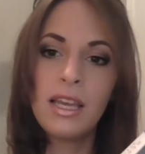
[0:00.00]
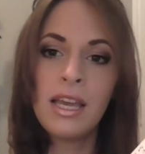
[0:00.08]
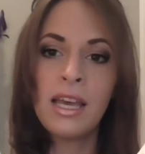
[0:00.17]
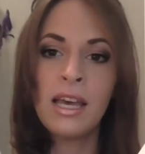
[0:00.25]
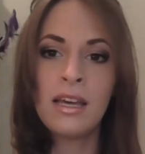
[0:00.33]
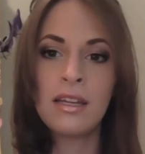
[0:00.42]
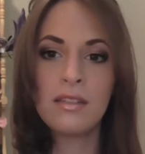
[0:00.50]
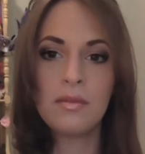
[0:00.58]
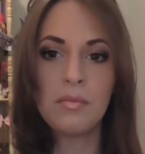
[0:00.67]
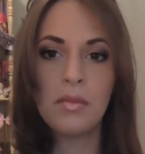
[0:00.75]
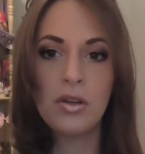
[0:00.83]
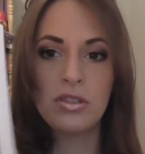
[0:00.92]

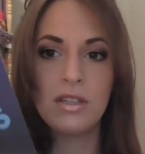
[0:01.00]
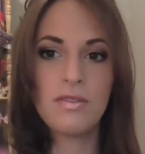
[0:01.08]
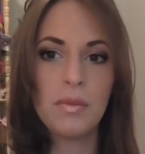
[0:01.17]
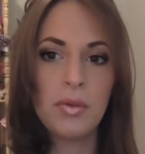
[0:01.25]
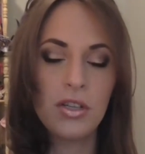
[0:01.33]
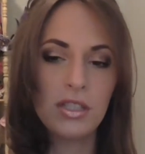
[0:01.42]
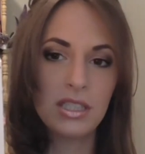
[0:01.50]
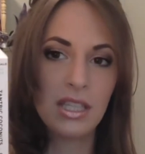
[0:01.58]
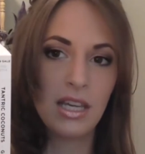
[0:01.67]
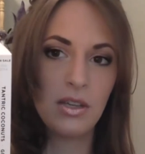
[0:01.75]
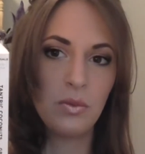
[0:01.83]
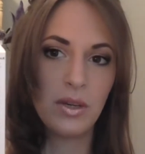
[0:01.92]
and most of the books
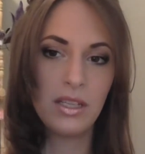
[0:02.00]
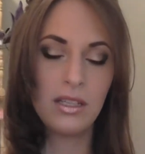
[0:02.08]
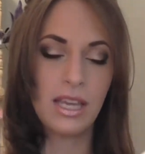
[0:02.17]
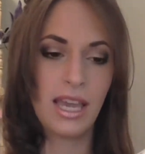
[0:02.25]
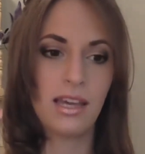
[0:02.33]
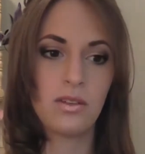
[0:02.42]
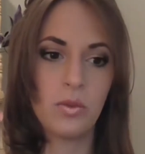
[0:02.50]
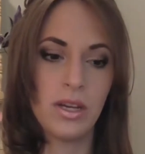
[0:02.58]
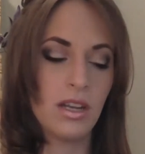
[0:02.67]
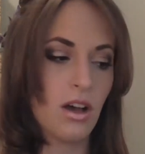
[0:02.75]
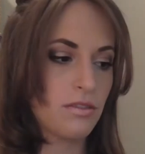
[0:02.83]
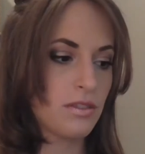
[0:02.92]
that you can
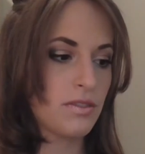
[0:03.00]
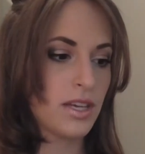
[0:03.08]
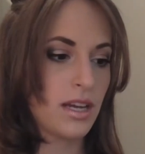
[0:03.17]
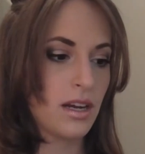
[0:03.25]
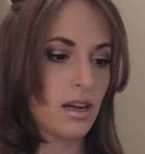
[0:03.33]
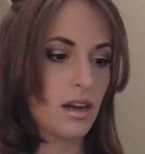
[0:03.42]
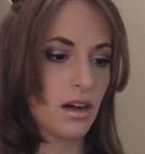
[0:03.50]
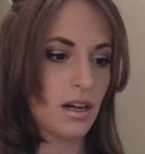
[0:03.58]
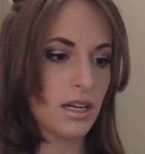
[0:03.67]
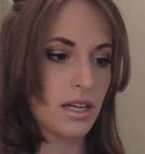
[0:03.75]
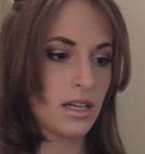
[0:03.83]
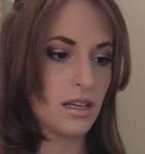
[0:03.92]
win off of there
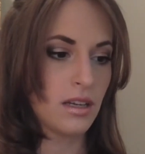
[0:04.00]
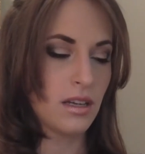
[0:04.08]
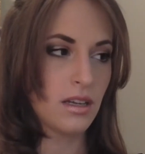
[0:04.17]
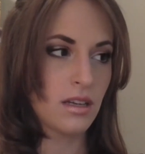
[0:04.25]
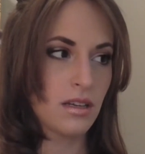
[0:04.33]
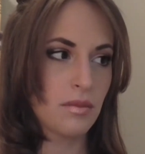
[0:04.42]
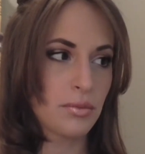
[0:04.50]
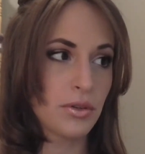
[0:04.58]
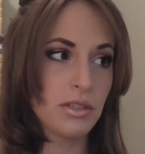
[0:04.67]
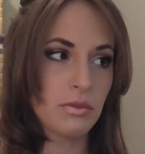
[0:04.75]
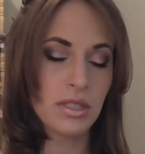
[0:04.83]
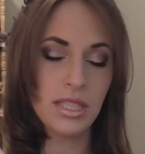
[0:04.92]
are
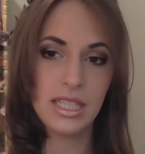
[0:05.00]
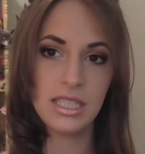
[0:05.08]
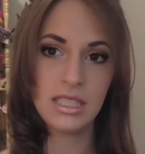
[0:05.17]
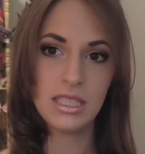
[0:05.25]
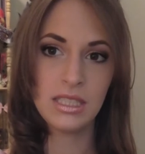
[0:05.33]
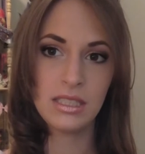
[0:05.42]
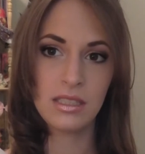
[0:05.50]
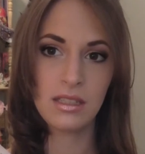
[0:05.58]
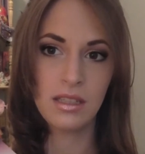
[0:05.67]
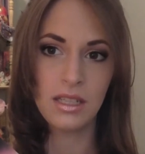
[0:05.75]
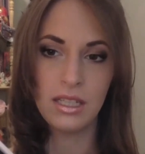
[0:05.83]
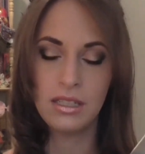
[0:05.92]
pre-releases,
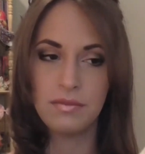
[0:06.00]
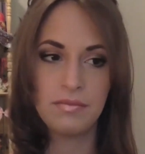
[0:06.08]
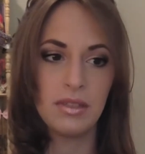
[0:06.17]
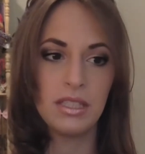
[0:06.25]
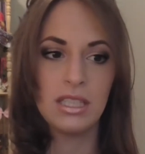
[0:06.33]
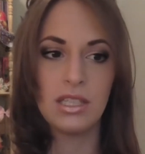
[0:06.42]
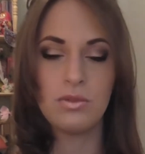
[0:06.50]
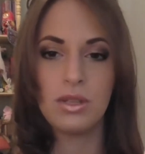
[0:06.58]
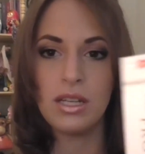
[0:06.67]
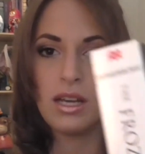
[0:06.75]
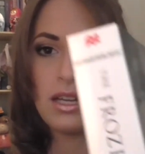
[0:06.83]
like it says right